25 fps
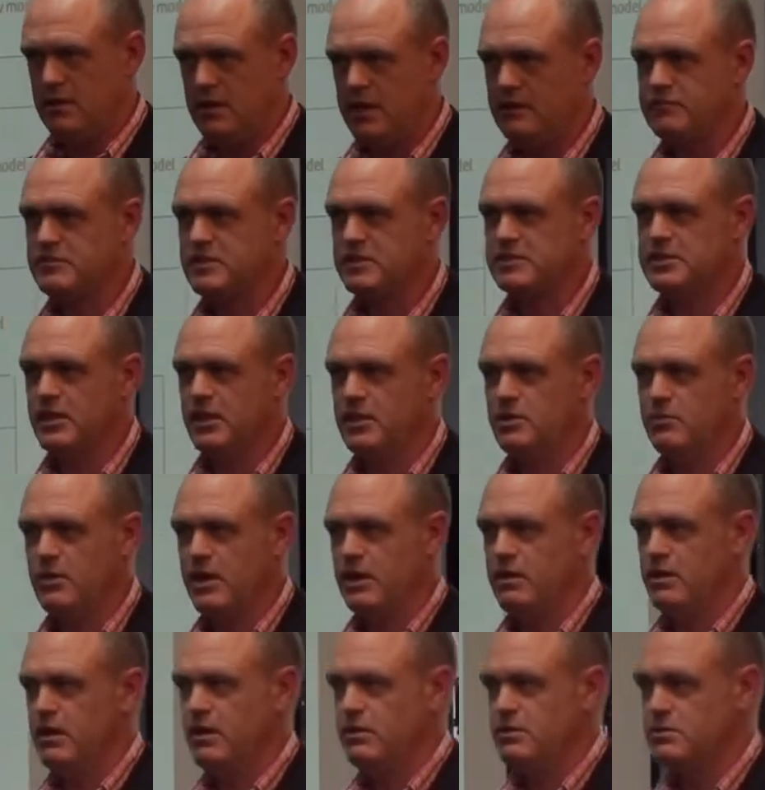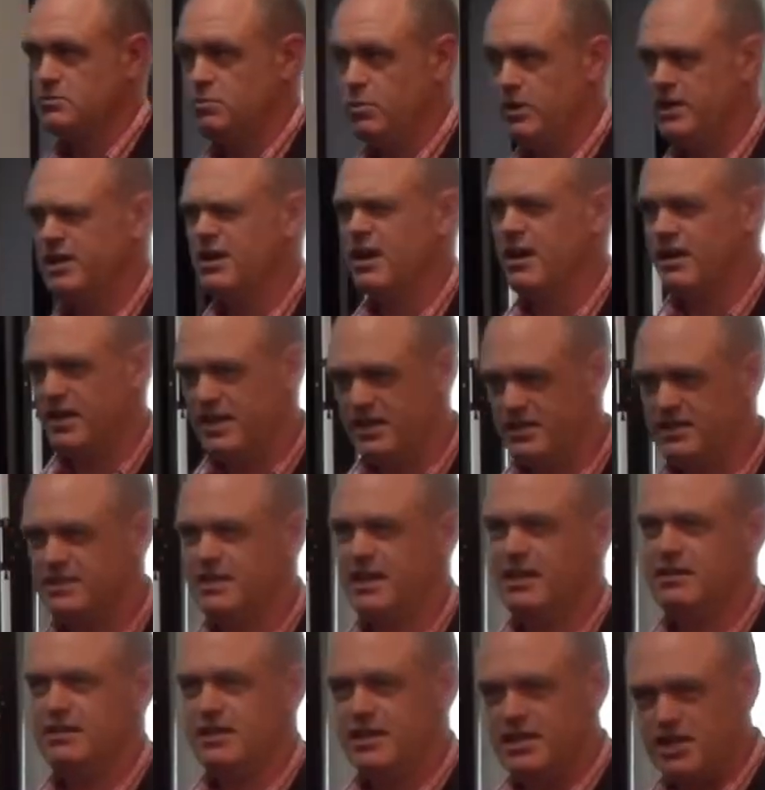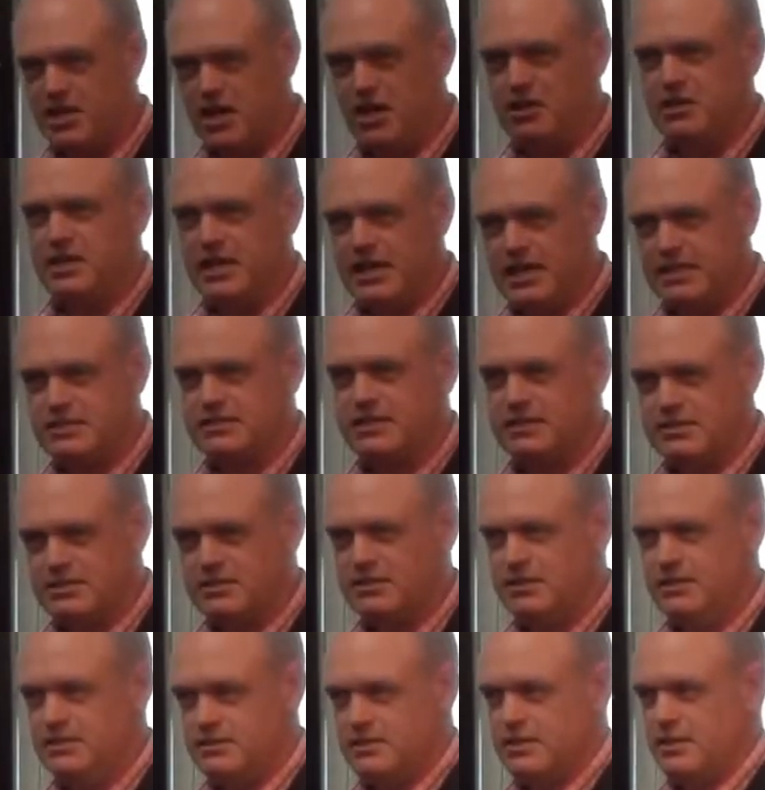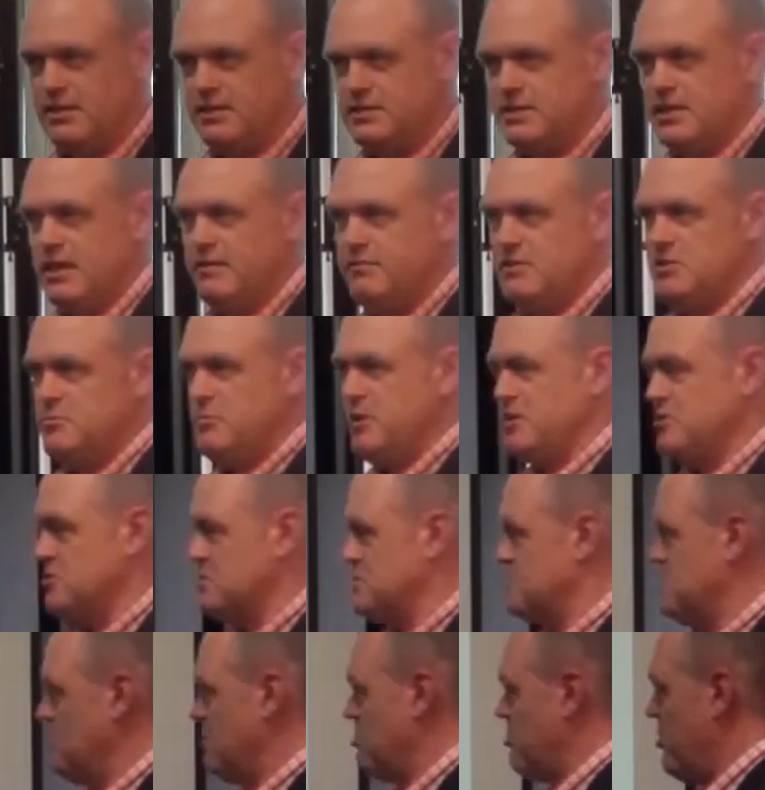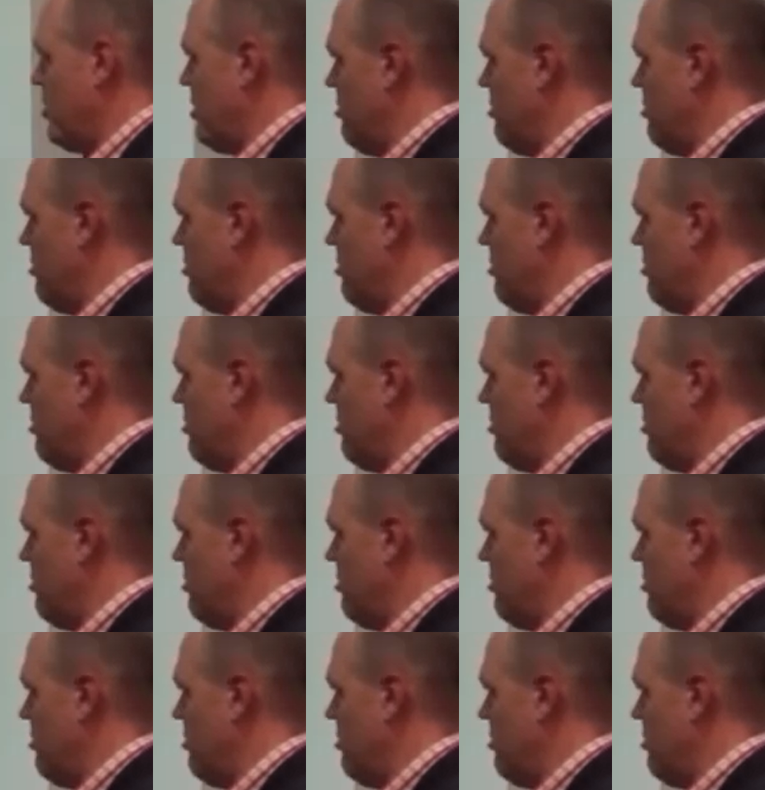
Love to sell you one of those. We kind of contend that you don't need SSDs unless you have a special sort of